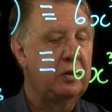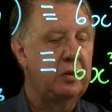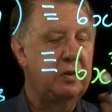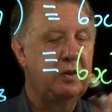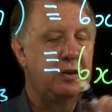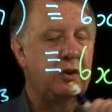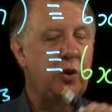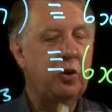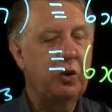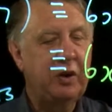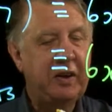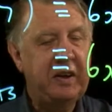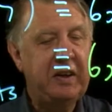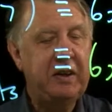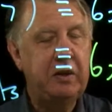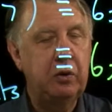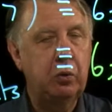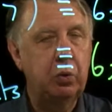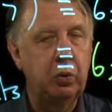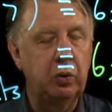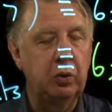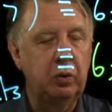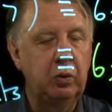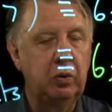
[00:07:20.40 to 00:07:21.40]
not
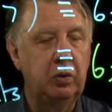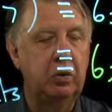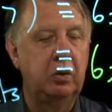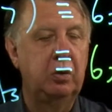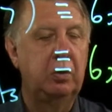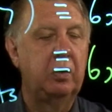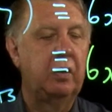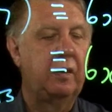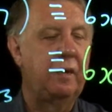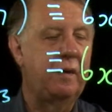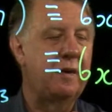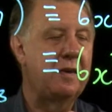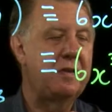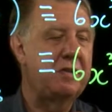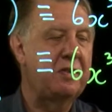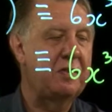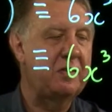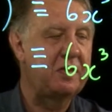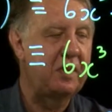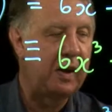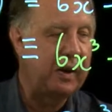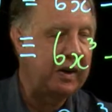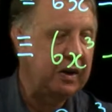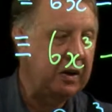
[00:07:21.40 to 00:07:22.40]
equal, the
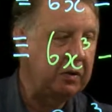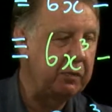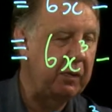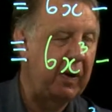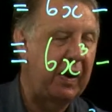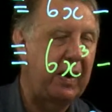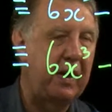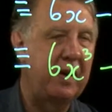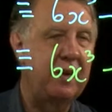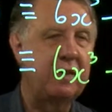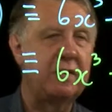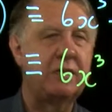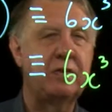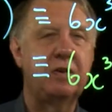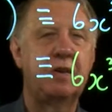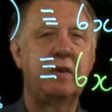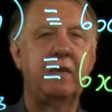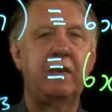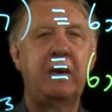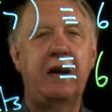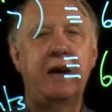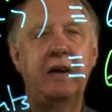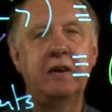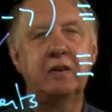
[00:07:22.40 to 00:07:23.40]
same as
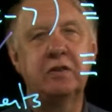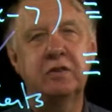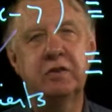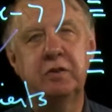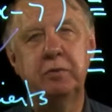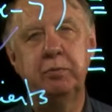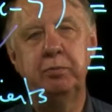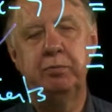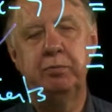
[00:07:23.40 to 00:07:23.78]
that.